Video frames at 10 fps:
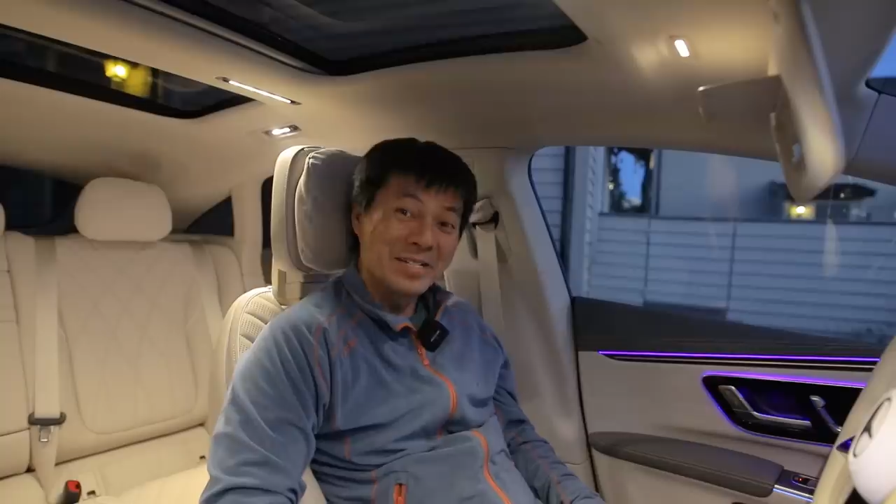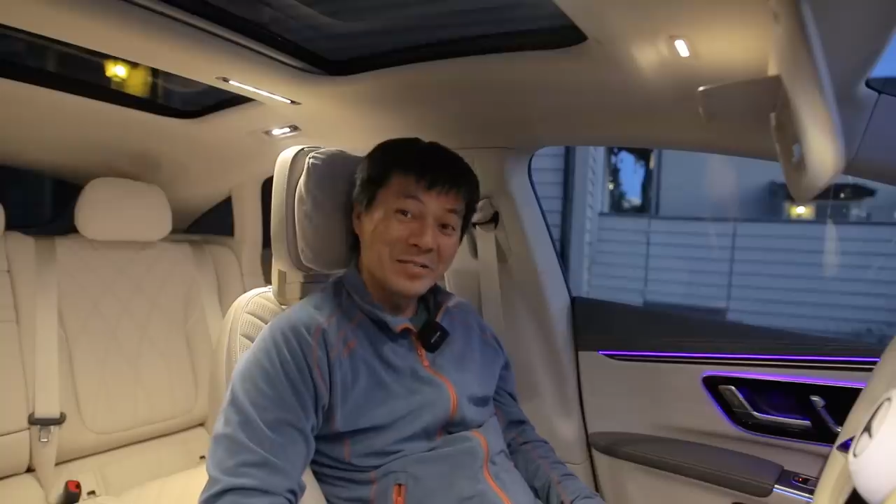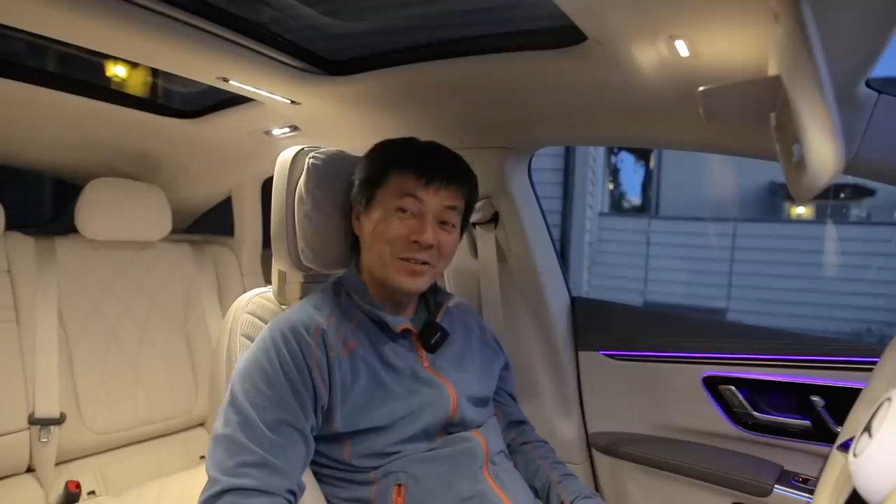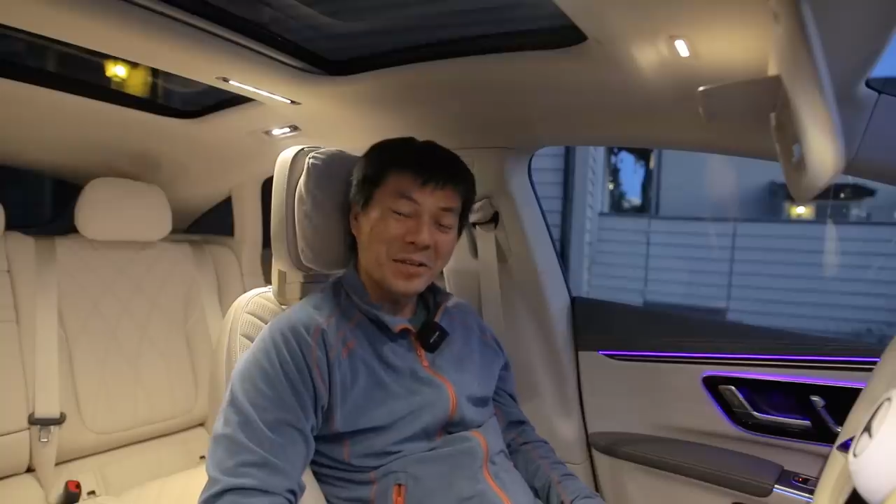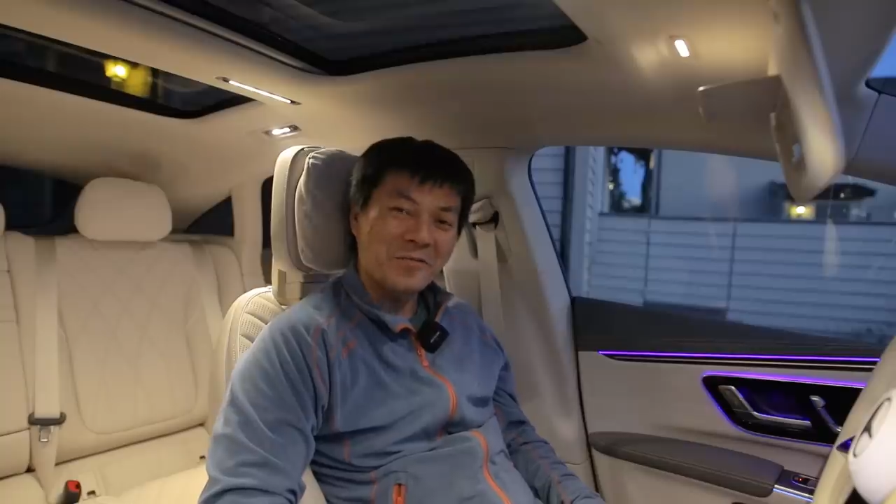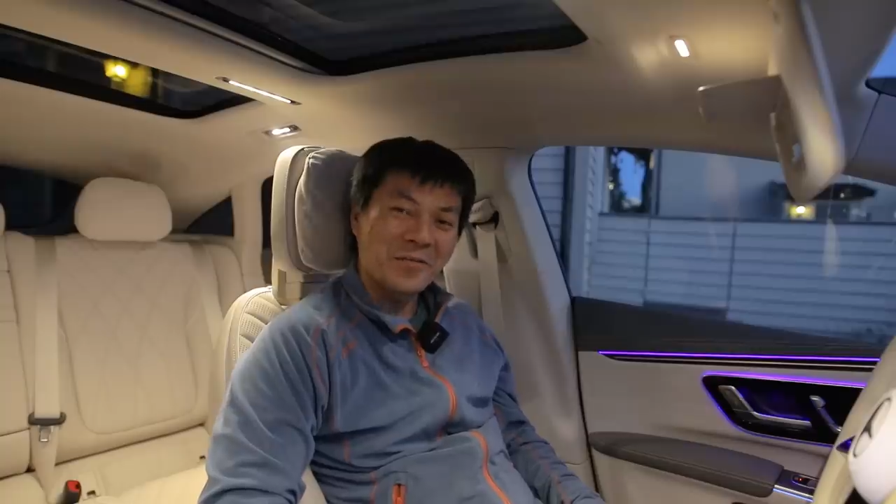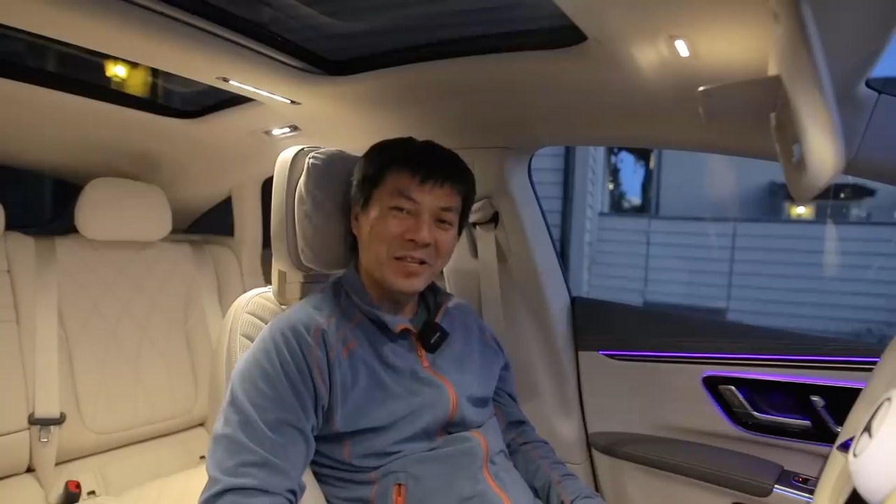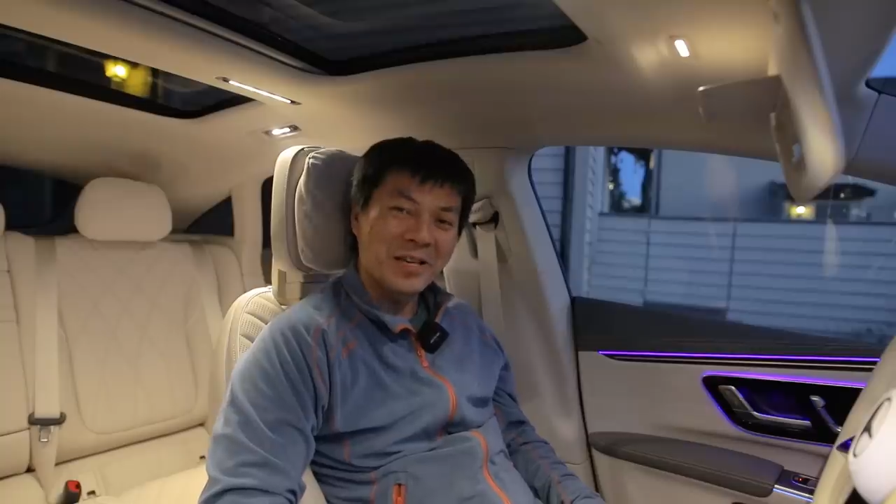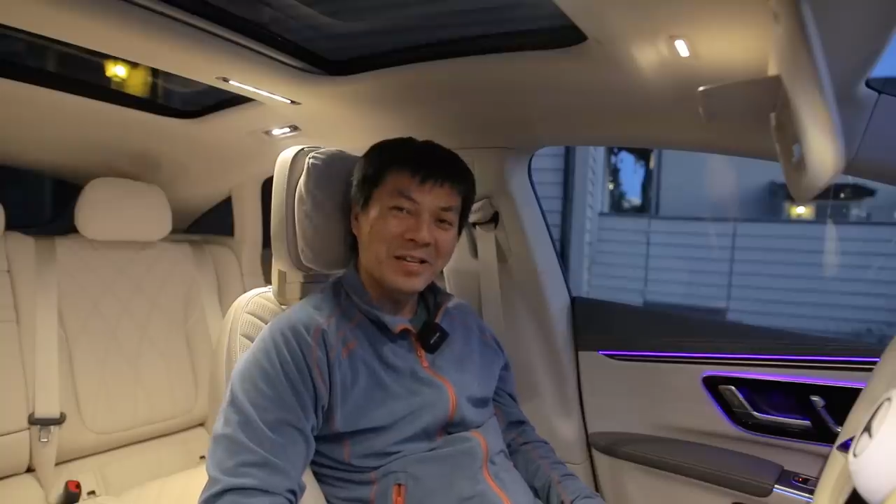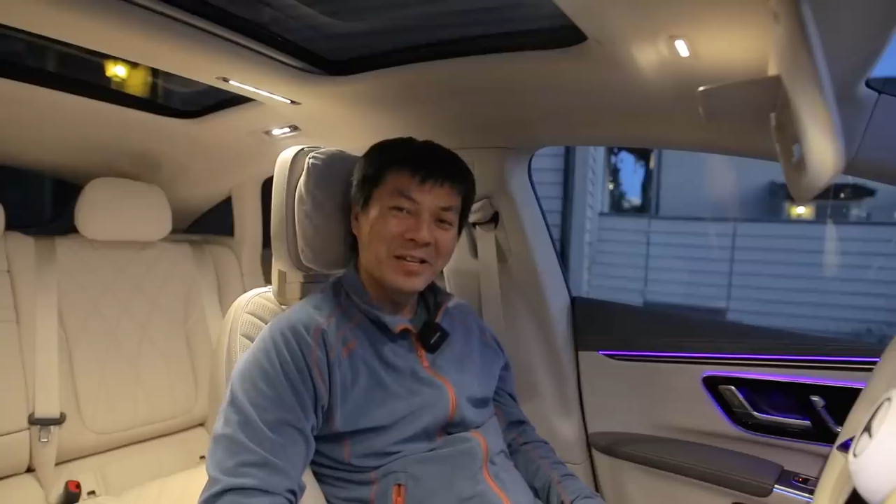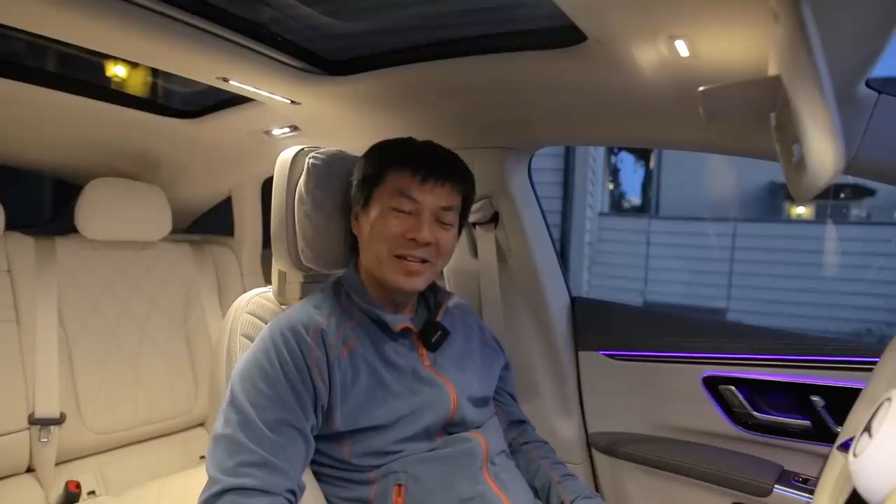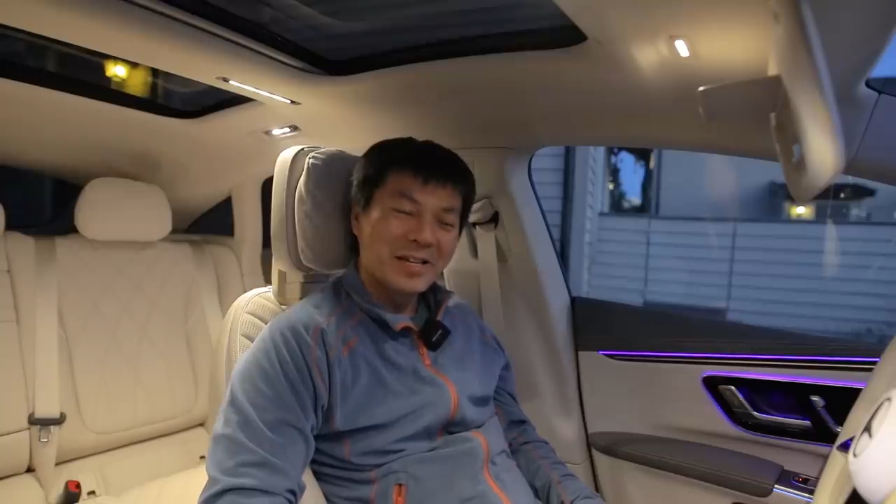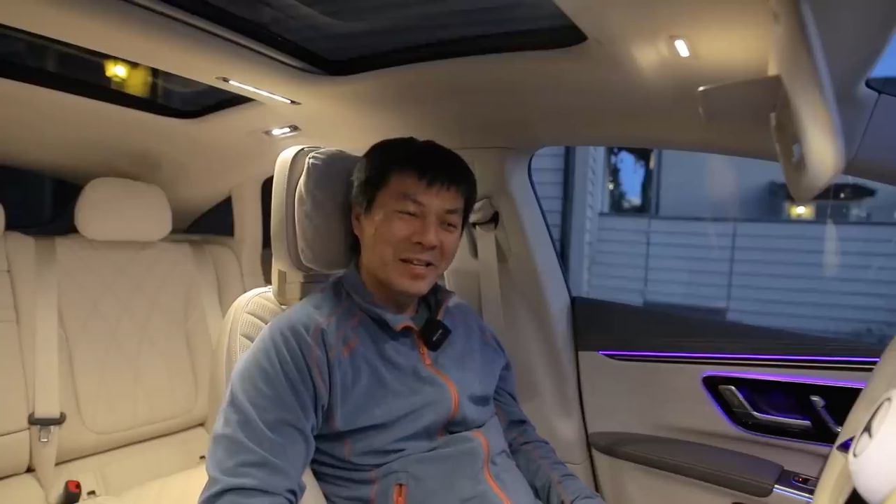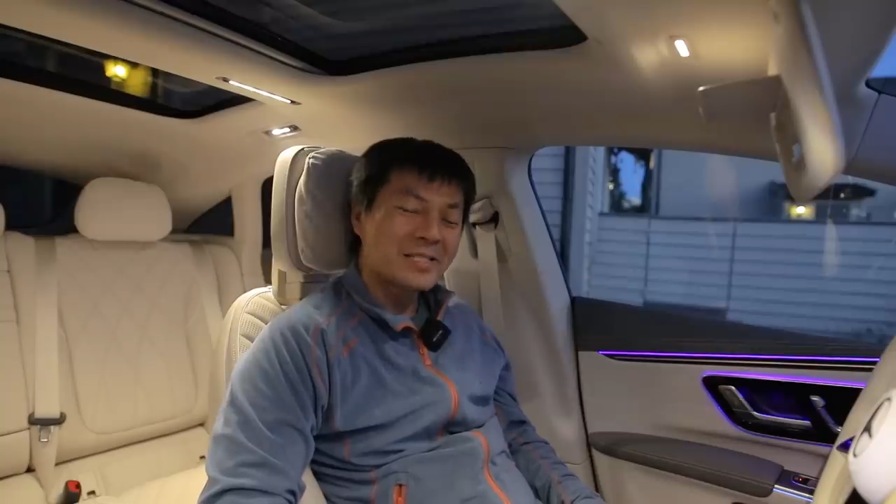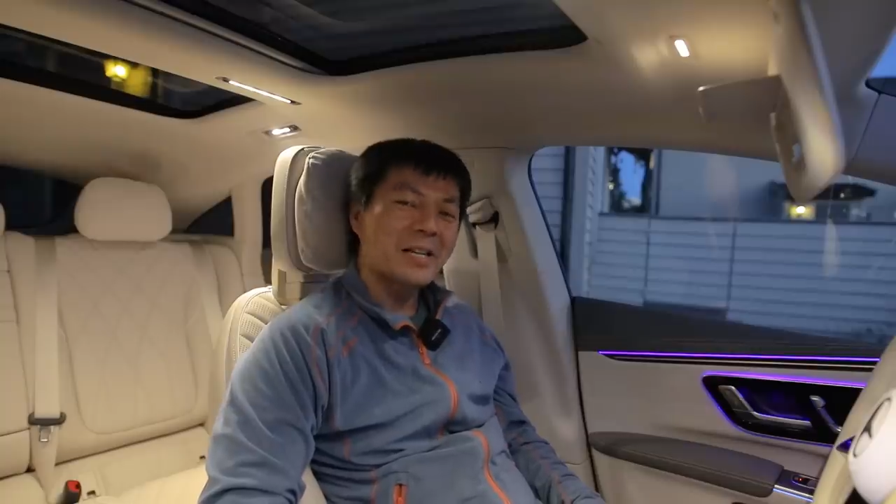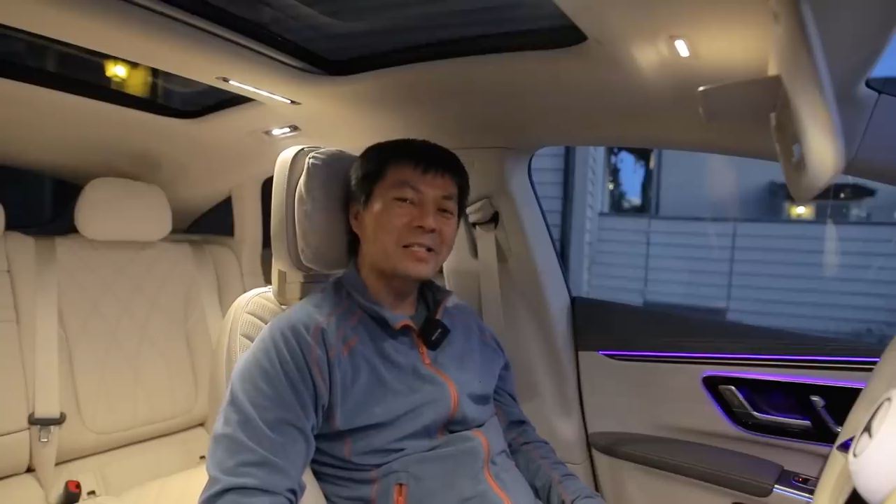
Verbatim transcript: You know that feeling? It's